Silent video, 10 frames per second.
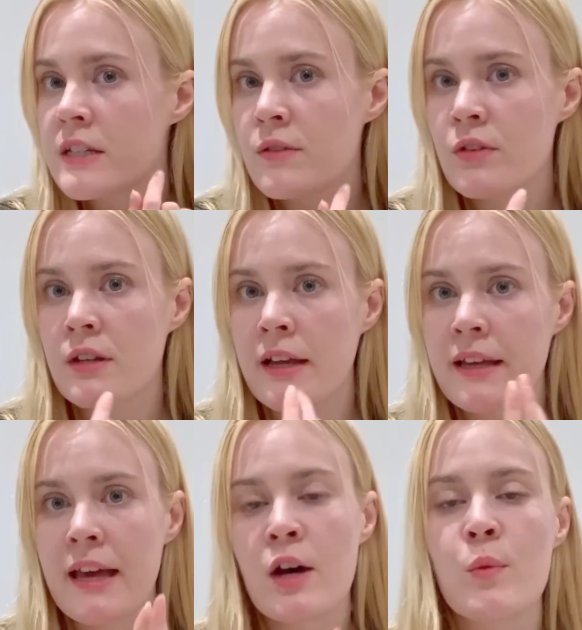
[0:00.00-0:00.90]
different
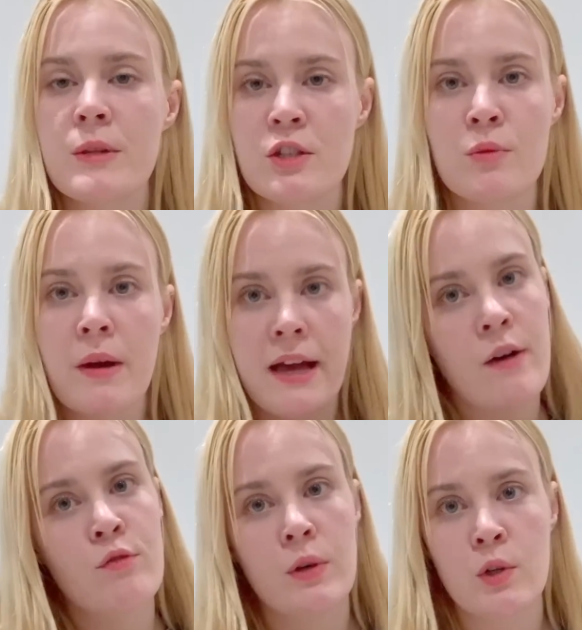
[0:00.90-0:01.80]
like ailments you might
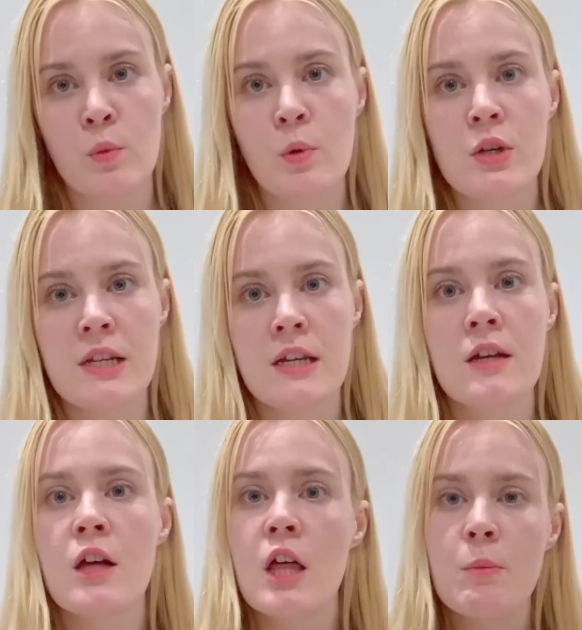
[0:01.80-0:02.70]
have throughout your body,